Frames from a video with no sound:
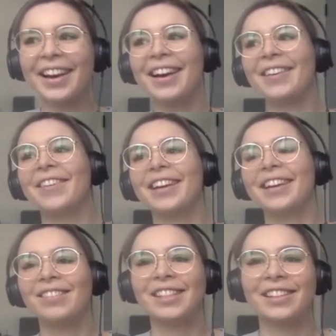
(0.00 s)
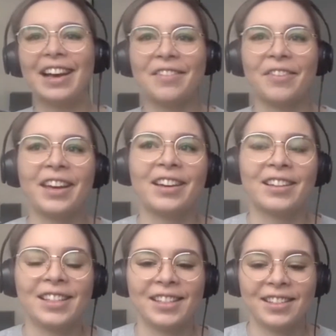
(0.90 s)
when it comes to life here,
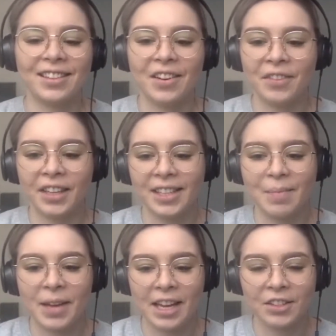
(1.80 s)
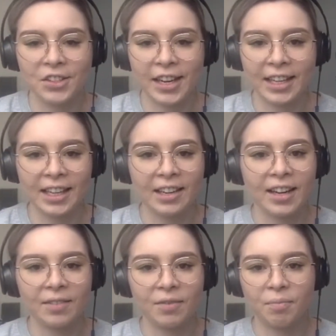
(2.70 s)
because obviously being Australian,
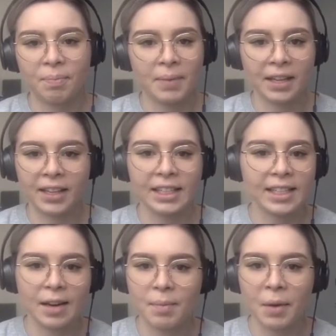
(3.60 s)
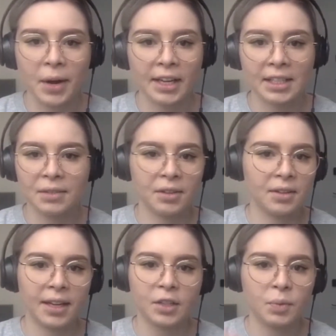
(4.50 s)
I've been like set in my ways
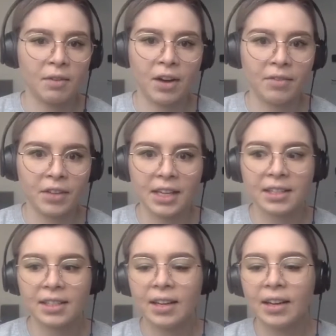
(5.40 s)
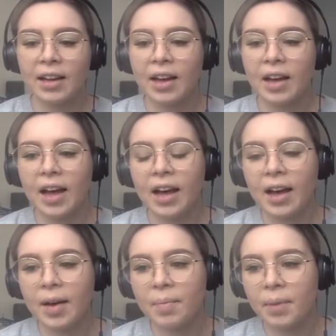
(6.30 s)
for like 25 years.
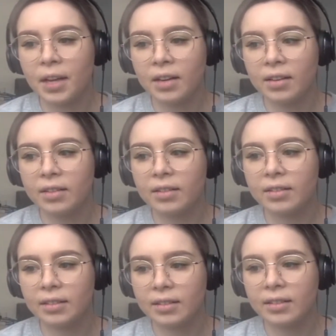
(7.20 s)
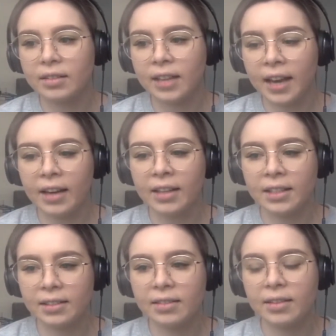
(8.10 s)
But yeah,
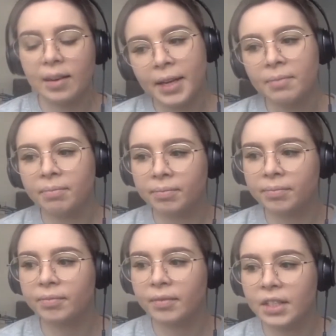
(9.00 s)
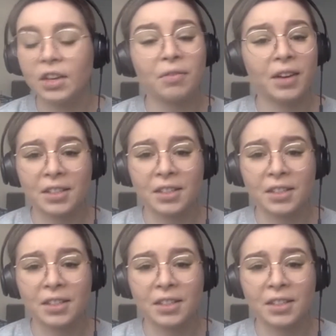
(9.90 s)
I mean, so far so